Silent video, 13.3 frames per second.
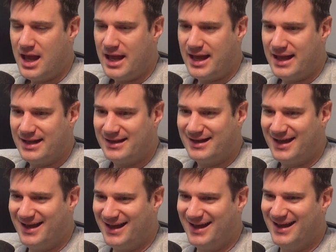and
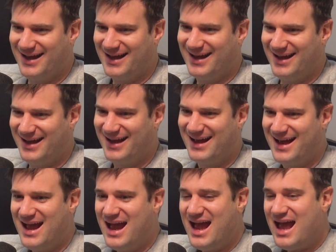and
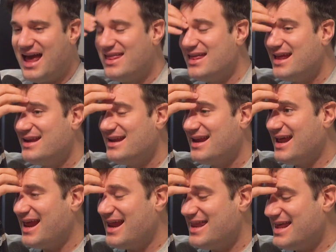then
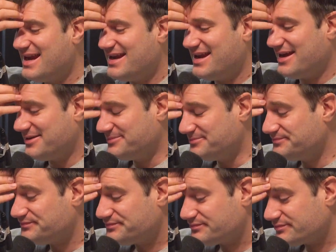and then
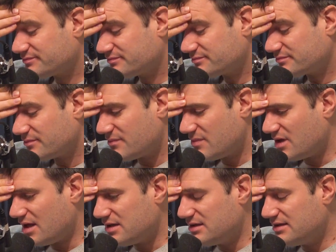um.
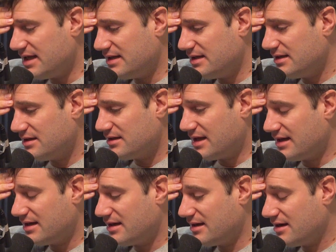Then,
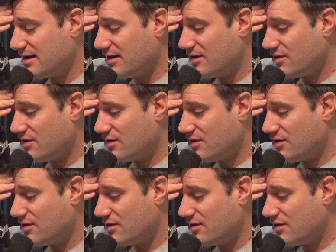then